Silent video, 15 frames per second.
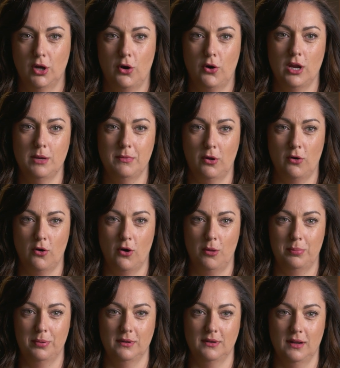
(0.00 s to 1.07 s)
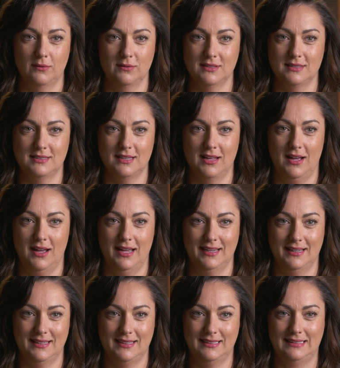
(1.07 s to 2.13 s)
cream of the crop, and I was
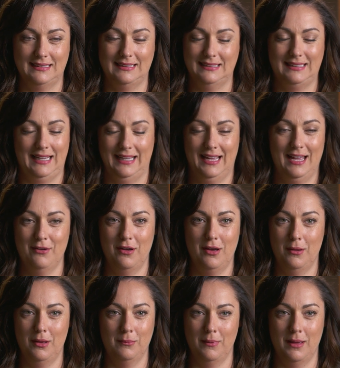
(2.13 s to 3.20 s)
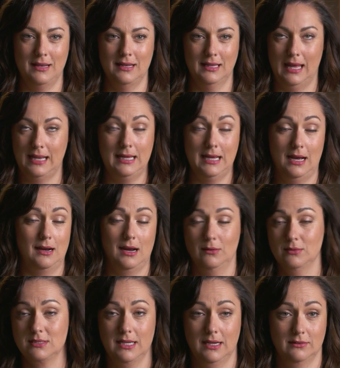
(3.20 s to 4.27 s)
like, yeah. I mean, Lady Gaga
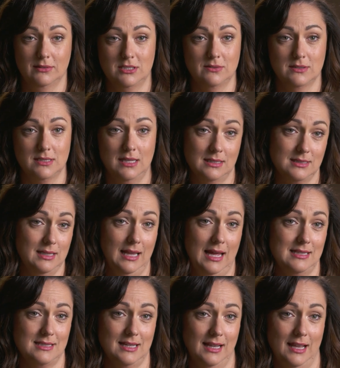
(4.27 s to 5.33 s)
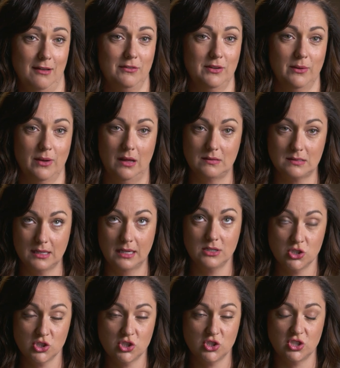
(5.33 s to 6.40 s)
was there, and she was like, Celeste, I love you, and I was like,
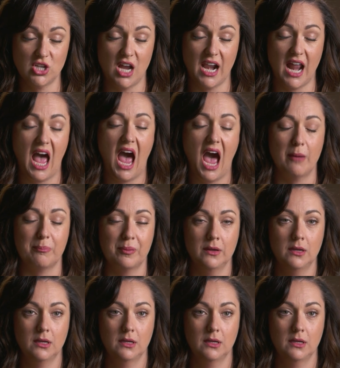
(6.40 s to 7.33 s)
shut up.